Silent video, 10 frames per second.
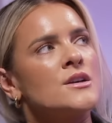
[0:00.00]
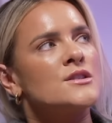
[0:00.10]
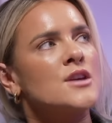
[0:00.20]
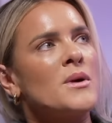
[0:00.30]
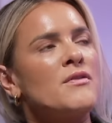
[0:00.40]

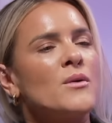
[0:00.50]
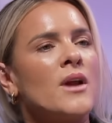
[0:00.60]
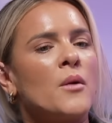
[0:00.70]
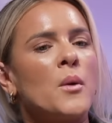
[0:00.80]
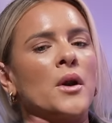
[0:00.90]
So we feel
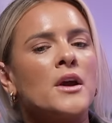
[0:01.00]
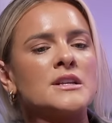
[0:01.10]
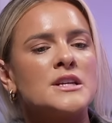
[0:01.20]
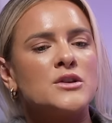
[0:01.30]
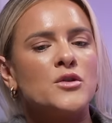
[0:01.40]
like we want to
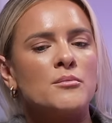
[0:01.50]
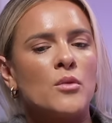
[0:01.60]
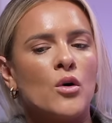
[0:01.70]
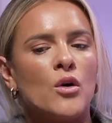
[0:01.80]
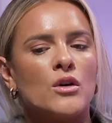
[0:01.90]
continue doing
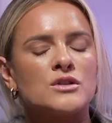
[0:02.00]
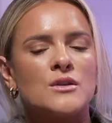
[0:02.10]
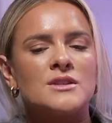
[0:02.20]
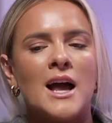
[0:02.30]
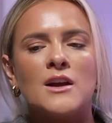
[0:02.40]
more.
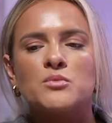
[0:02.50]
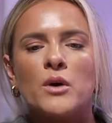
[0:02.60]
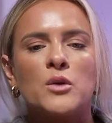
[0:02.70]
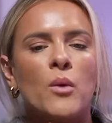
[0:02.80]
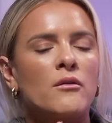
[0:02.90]
So tell us
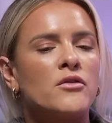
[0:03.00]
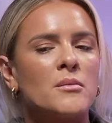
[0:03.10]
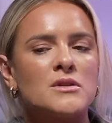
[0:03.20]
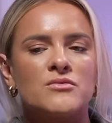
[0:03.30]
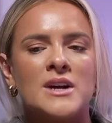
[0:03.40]
what you want
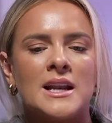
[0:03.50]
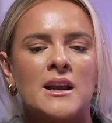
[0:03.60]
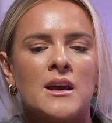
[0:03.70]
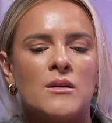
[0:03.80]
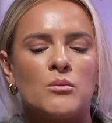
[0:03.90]
from us,
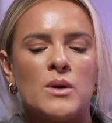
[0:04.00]
really.